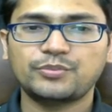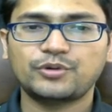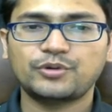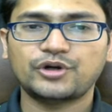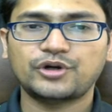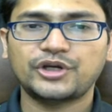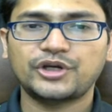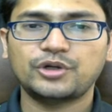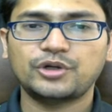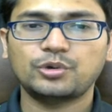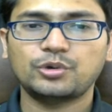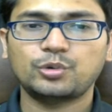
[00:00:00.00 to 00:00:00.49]

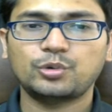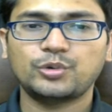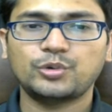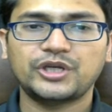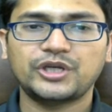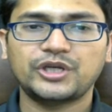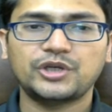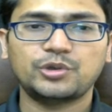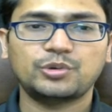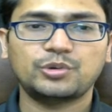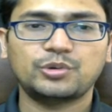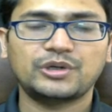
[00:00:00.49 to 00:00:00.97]
pawn into queen
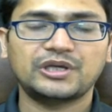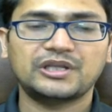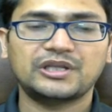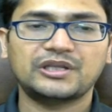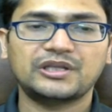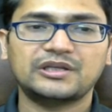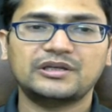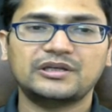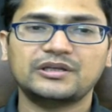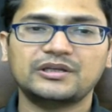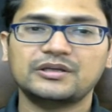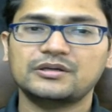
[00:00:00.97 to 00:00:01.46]
into,
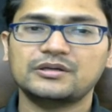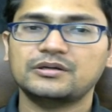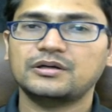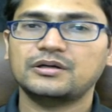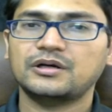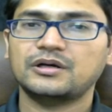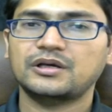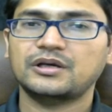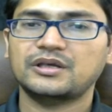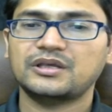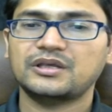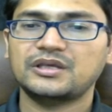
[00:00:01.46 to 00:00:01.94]
and
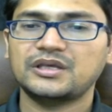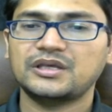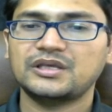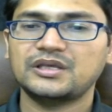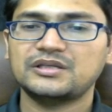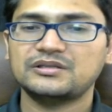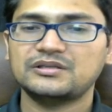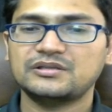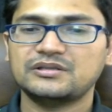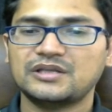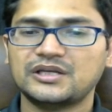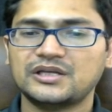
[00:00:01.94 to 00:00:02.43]

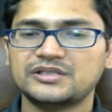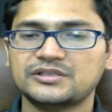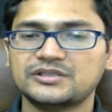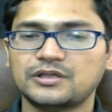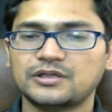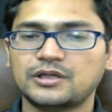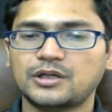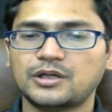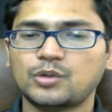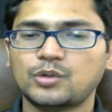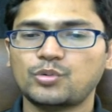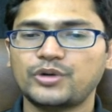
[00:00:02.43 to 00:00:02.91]
again that is
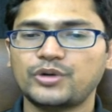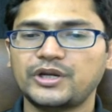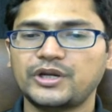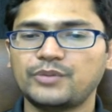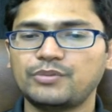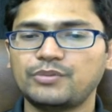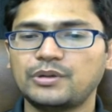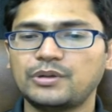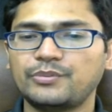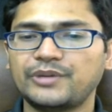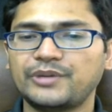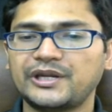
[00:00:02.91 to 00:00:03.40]

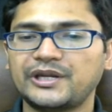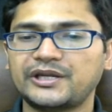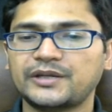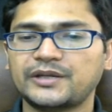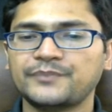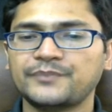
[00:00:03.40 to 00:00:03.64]
unavoidable mate.